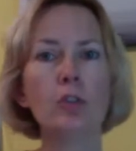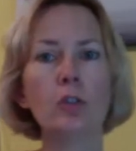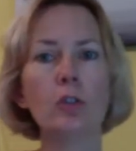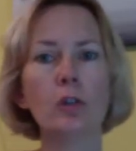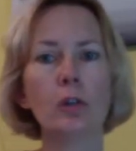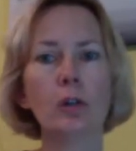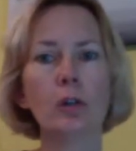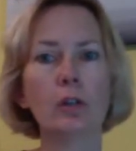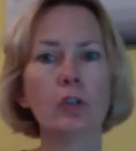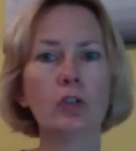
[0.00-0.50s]

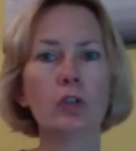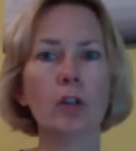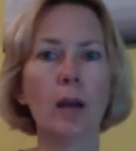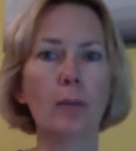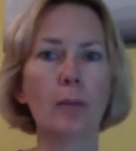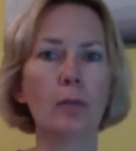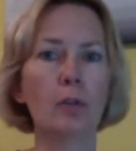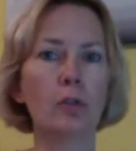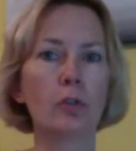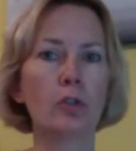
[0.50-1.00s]
her in
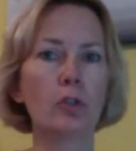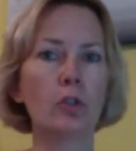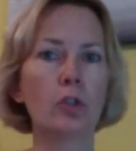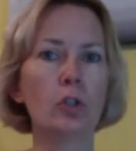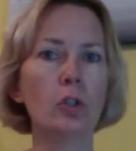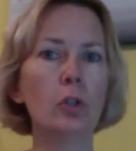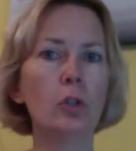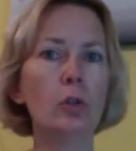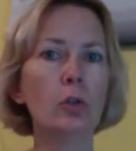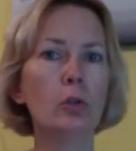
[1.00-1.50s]
chapter
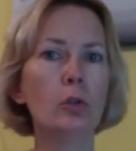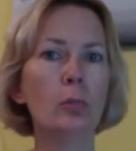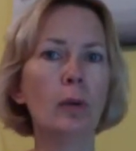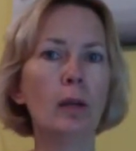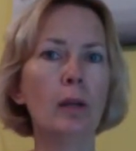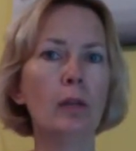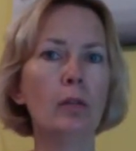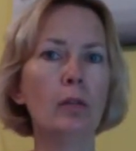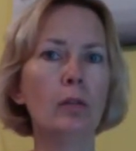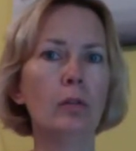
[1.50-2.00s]
2,
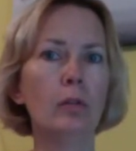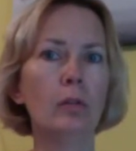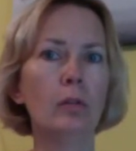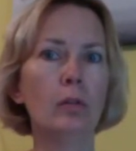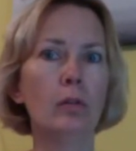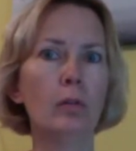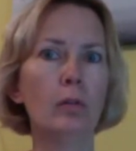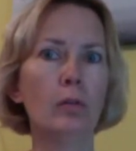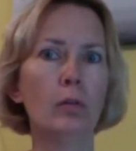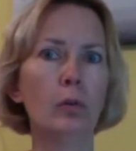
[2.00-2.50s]
but
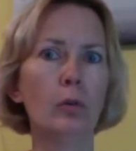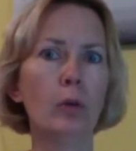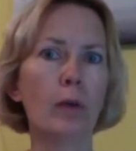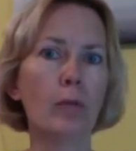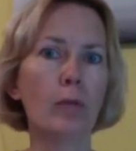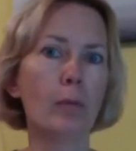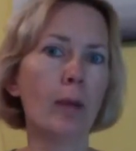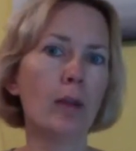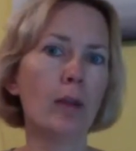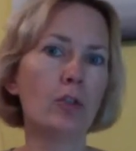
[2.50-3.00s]

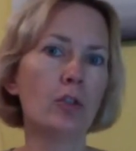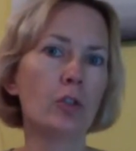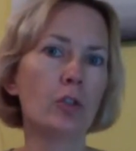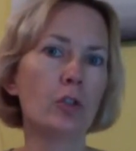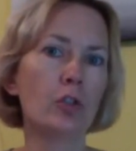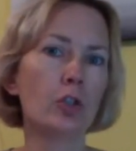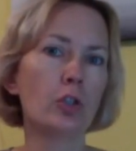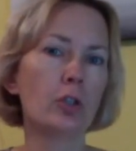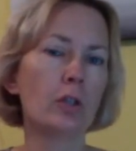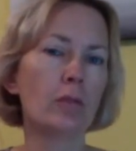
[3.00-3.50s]
whoever mentioned her
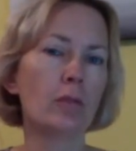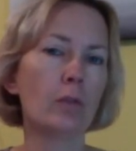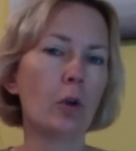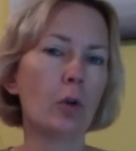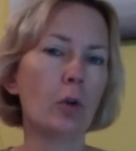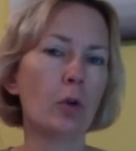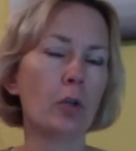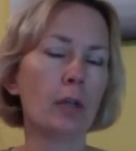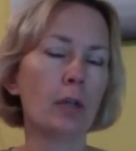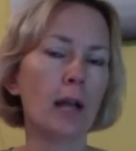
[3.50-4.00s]
shouldn't have
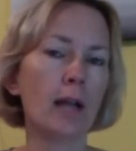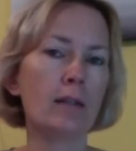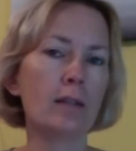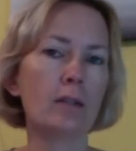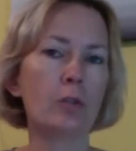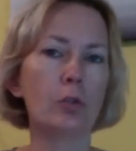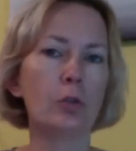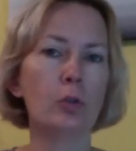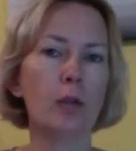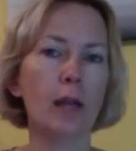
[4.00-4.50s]
known her yet,
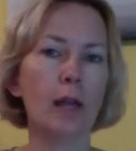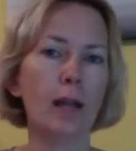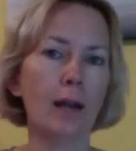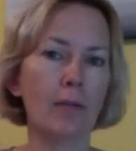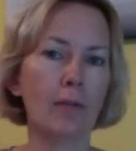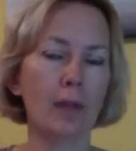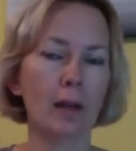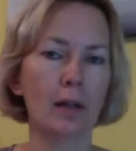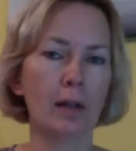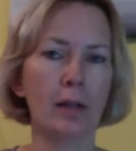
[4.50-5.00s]
so you can't have
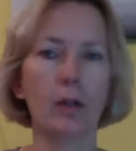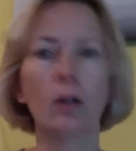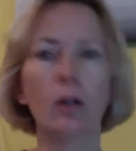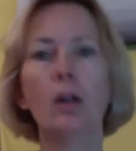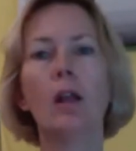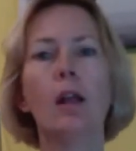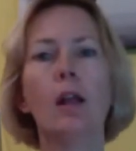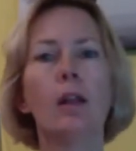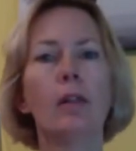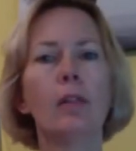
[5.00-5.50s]
that in there.
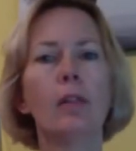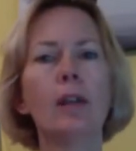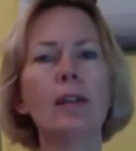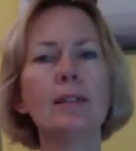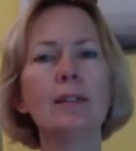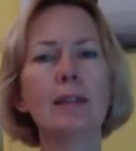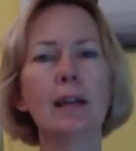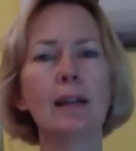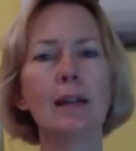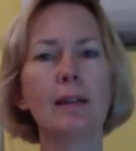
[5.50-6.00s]

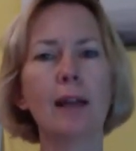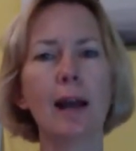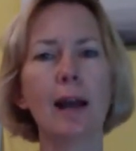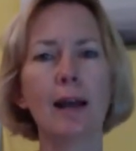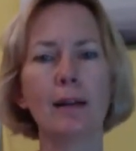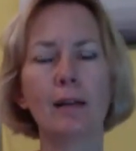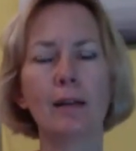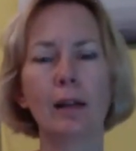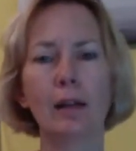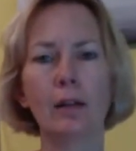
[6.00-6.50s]
Things like
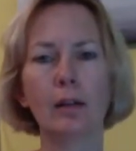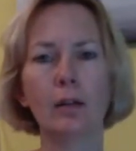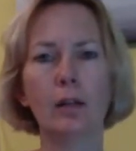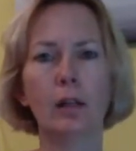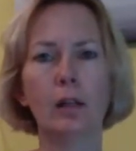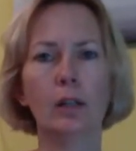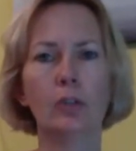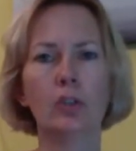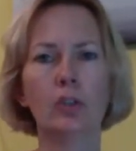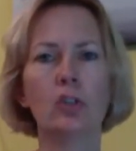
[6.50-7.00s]
that that
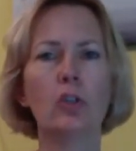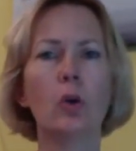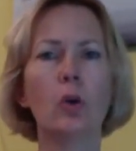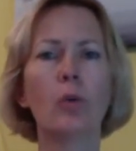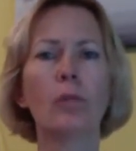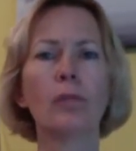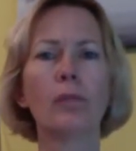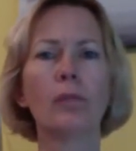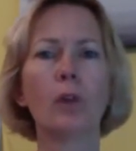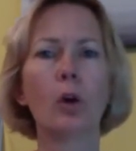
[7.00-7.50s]
just
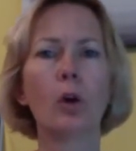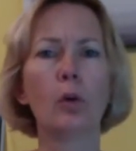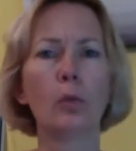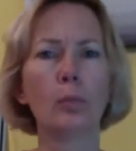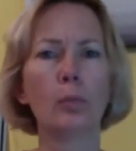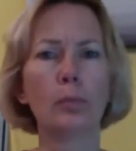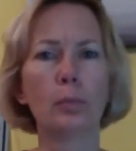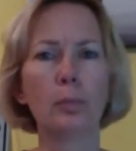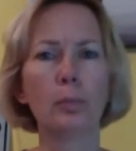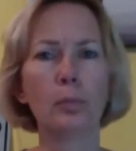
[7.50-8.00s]
don't flow
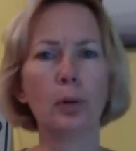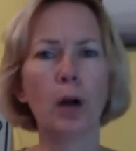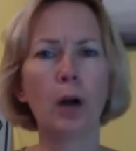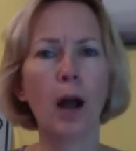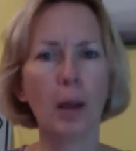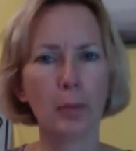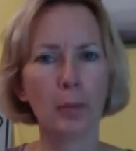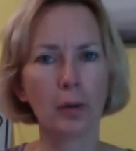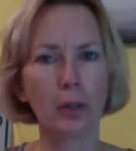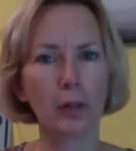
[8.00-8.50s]

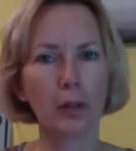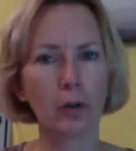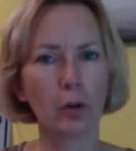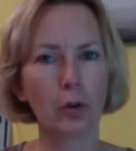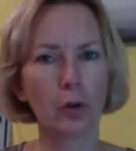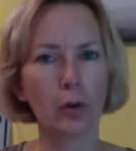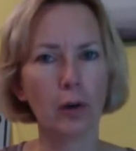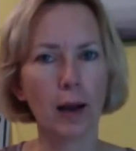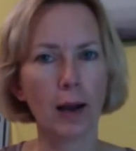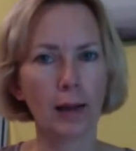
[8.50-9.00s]
properly or
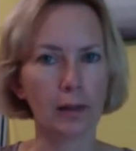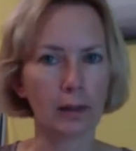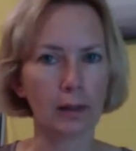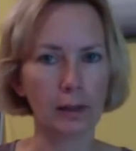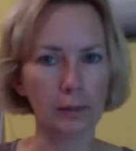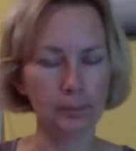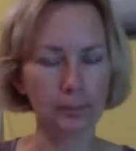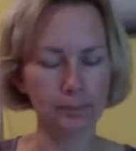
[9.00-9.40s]
correctly.